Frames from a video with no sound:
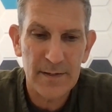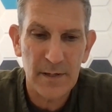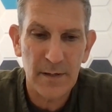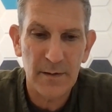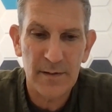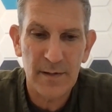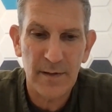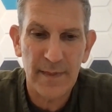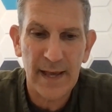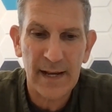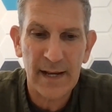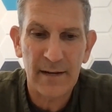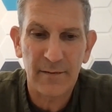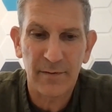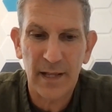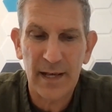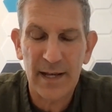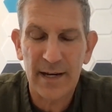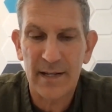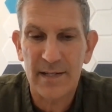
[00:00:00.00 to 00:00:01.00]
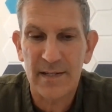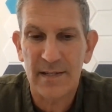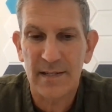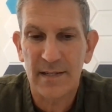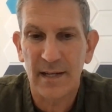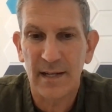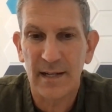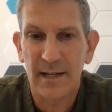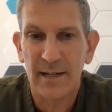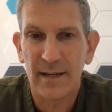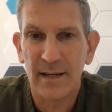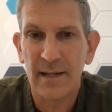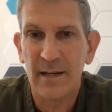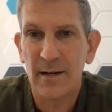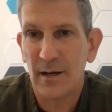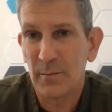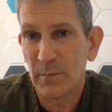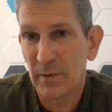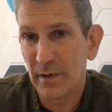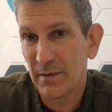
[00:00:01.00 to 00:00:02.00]
so that kind of led us,
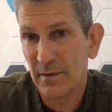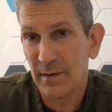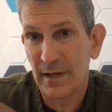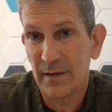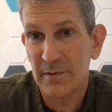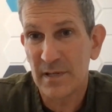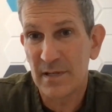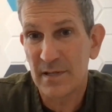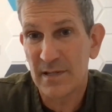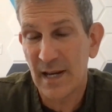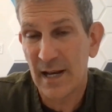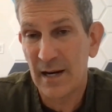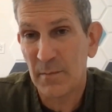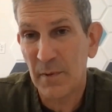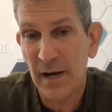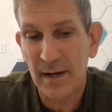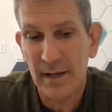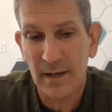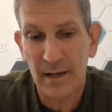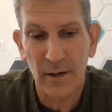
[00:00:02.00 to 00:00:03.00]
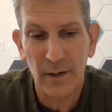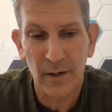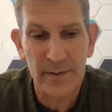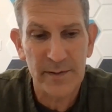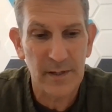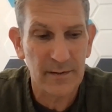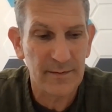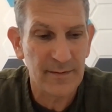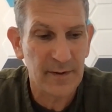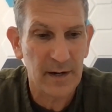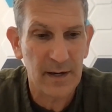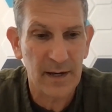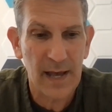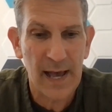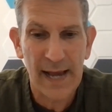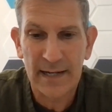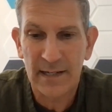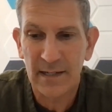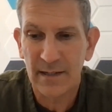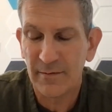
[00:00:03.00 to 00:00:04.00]
and when I was in Santa Monica, also very
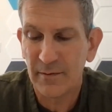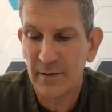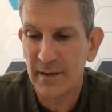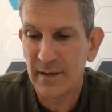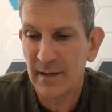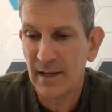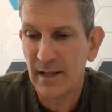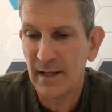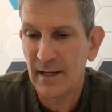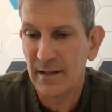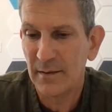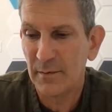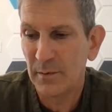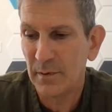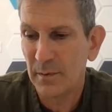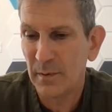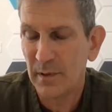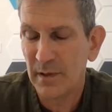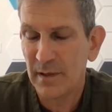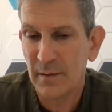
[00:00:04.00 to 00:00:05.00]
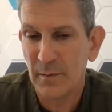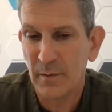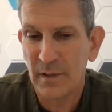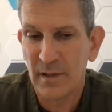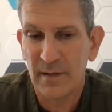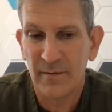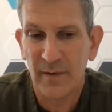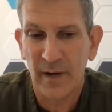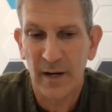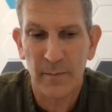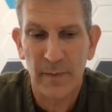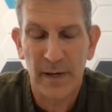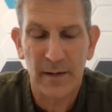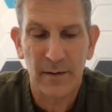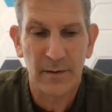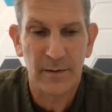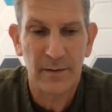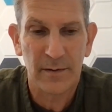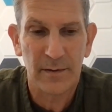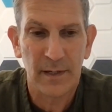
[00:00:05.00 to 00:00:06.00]
active with
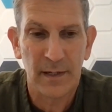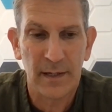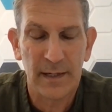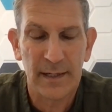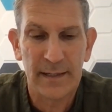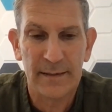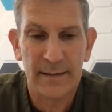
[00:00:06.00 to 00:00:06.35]
environmental